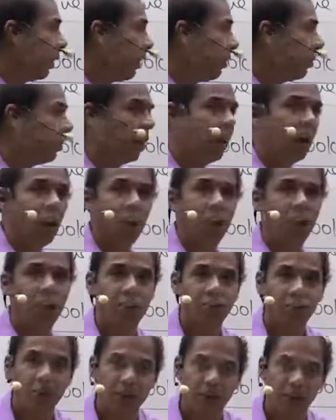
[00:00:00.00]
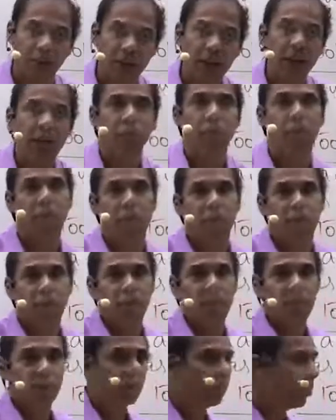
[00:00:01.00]
means I took my
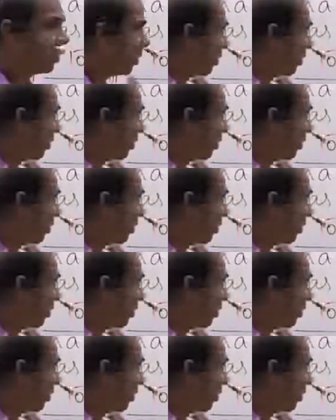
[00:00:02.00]
breakfast.